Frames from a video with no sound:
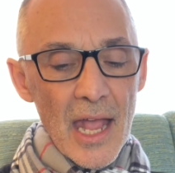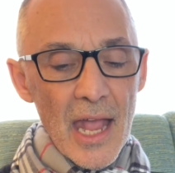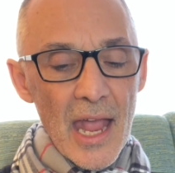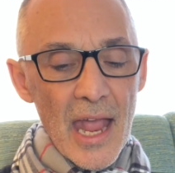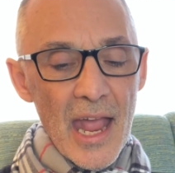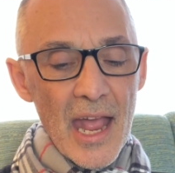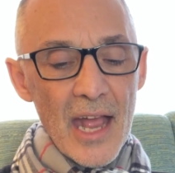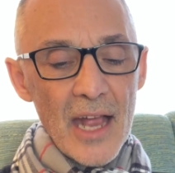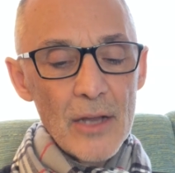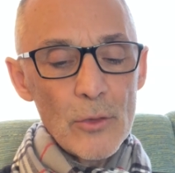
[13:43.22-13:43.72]

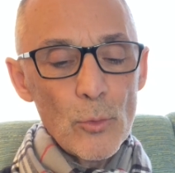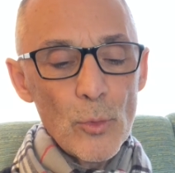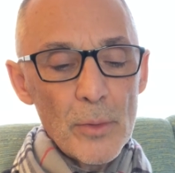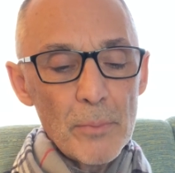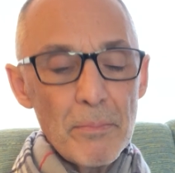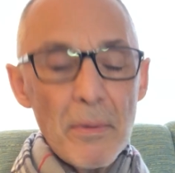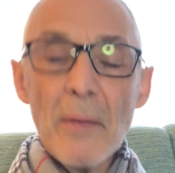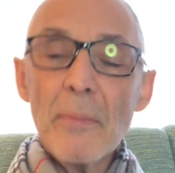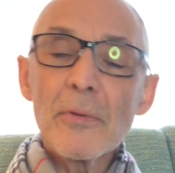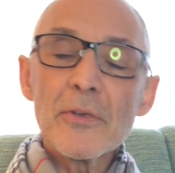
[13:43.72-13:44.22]
And when
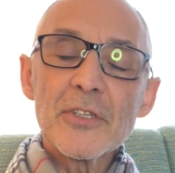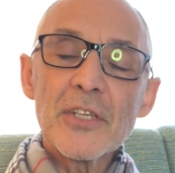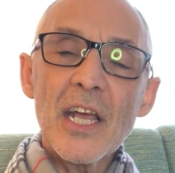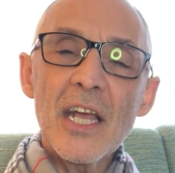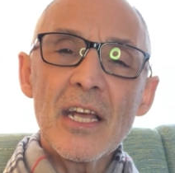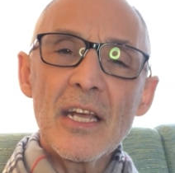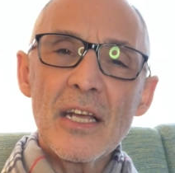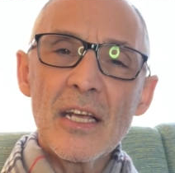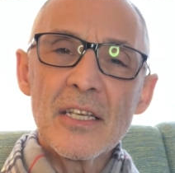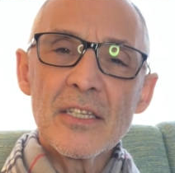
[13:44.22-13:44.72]
people
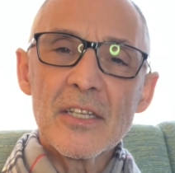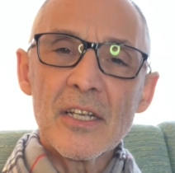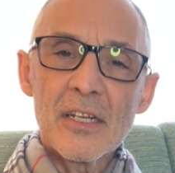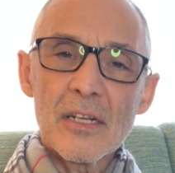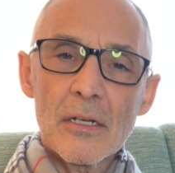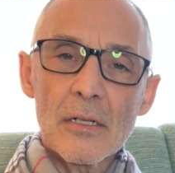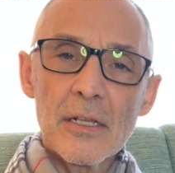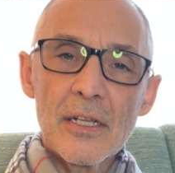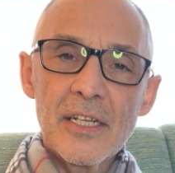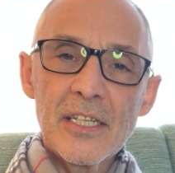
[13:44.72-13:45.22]
say, is it a
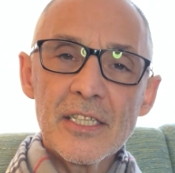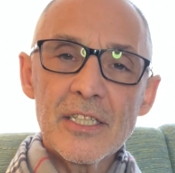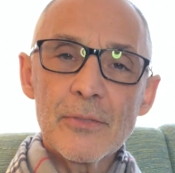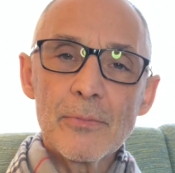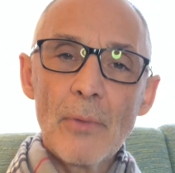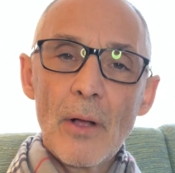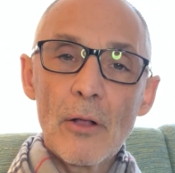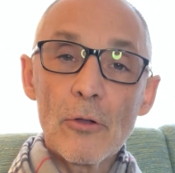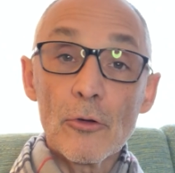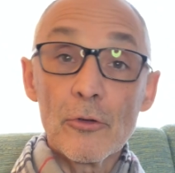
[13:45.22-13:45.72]
clean
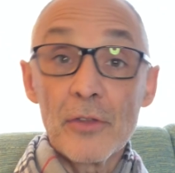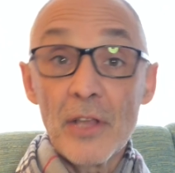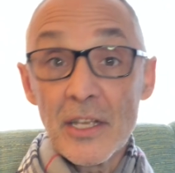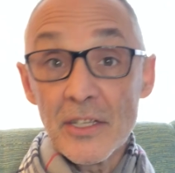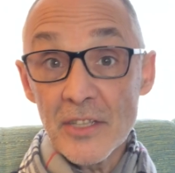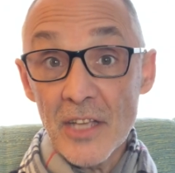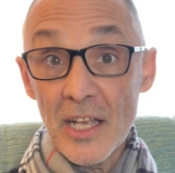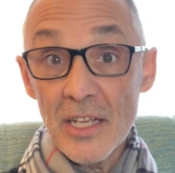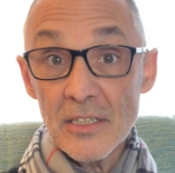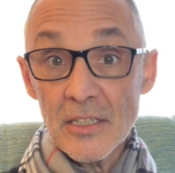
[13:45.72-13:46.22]
smell, or they
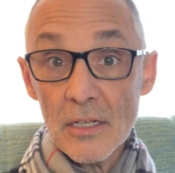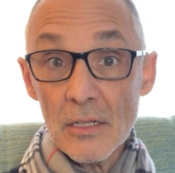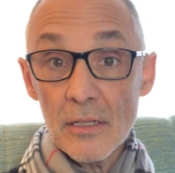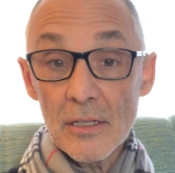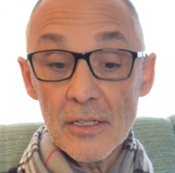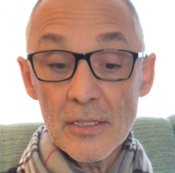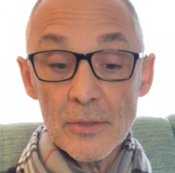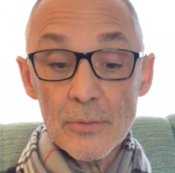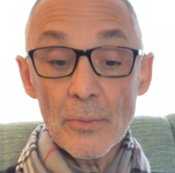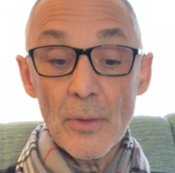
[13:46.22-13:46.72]
say it's a
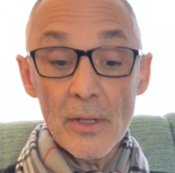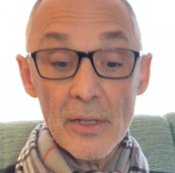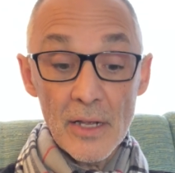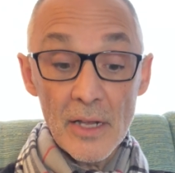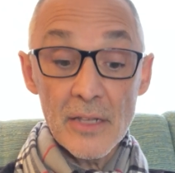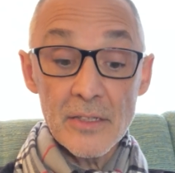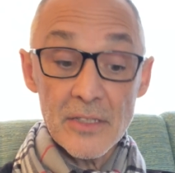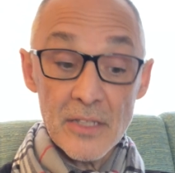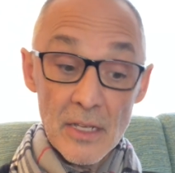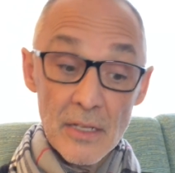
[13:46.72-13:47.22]
clean smell,
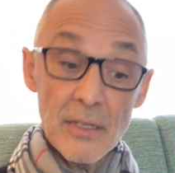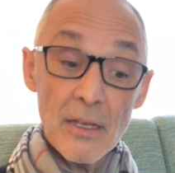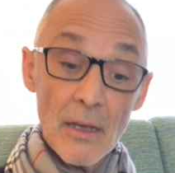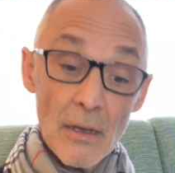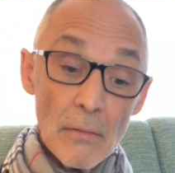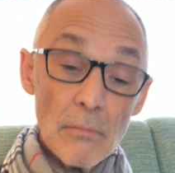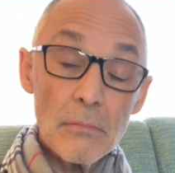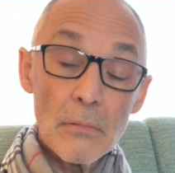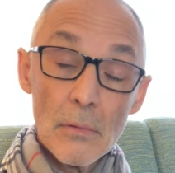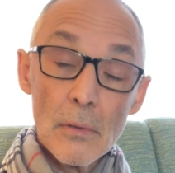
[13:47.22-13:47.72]
I'd say, yeah,
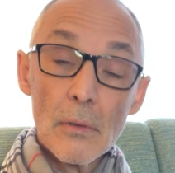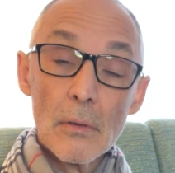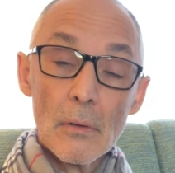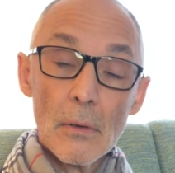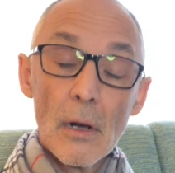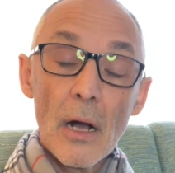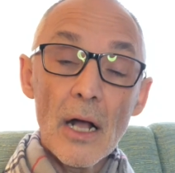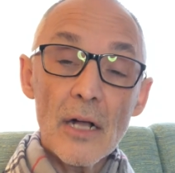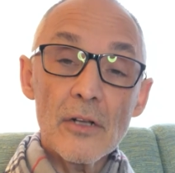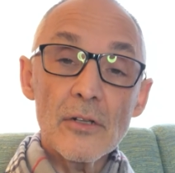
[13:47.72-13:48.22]

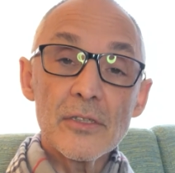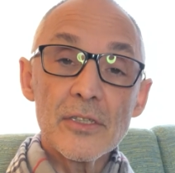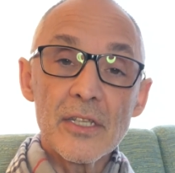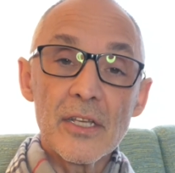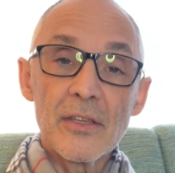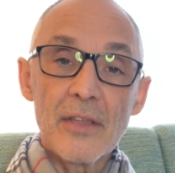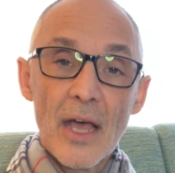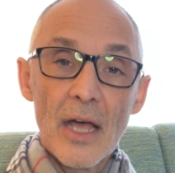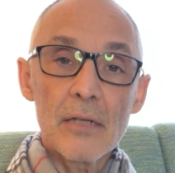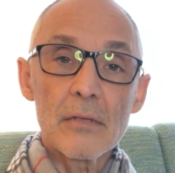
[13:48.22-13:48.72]
I could see
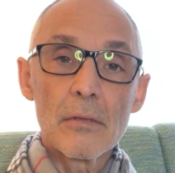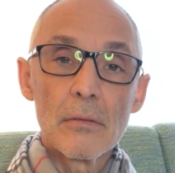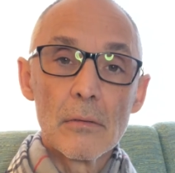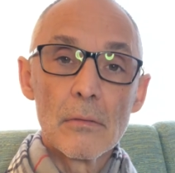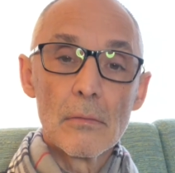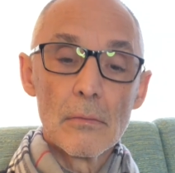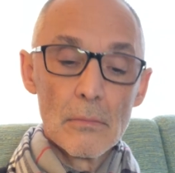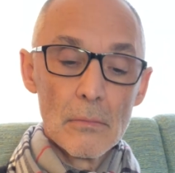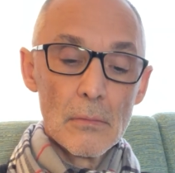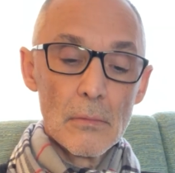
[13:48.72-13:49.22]
that.
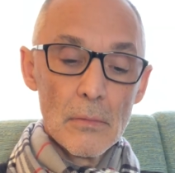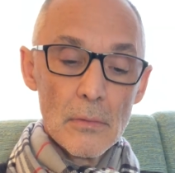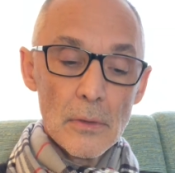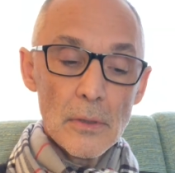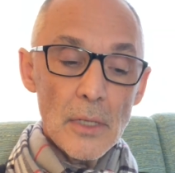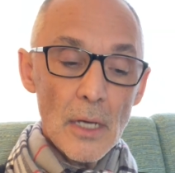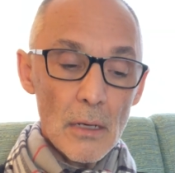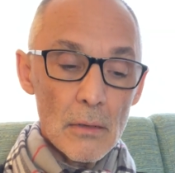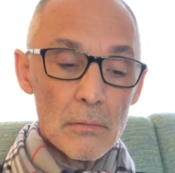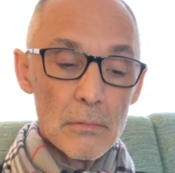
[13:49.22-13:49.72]

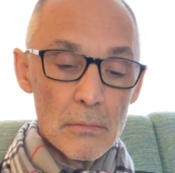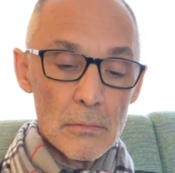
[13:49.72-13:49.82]
Yeah.